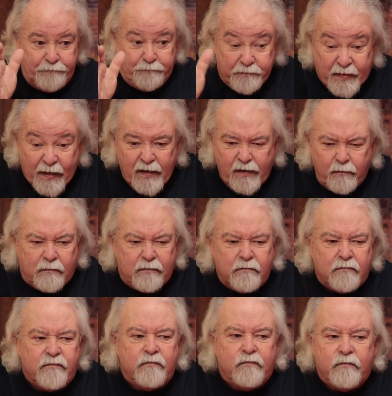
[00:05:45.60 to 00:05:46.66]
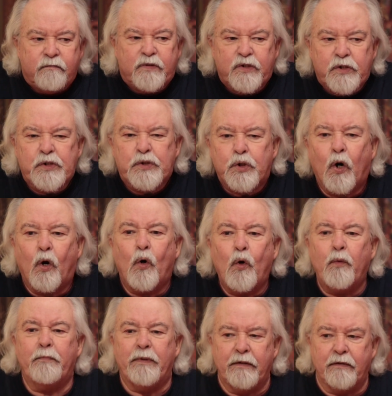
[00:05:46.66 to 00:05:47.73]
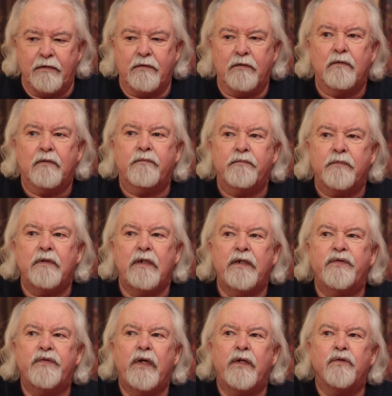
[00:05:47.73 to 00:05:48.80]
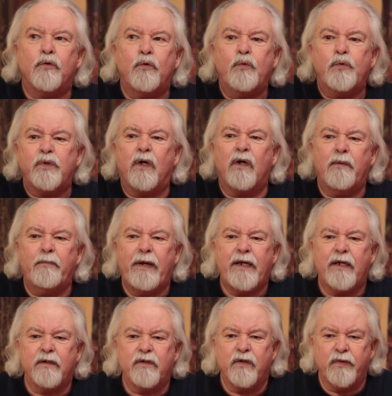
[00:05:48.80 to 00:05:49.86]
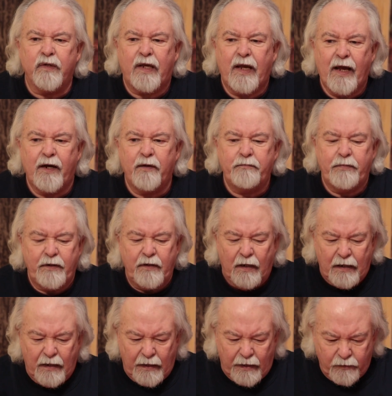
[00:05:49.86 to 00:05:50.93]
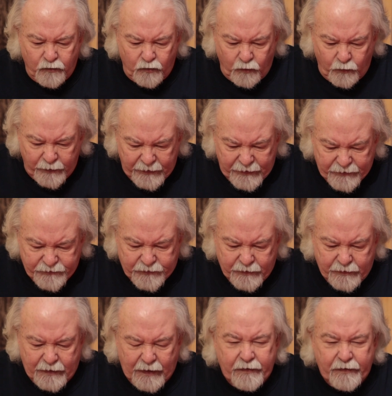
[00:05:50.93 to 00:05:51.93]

They determine, in a sense, who's going to make it to the canopy and who isn't.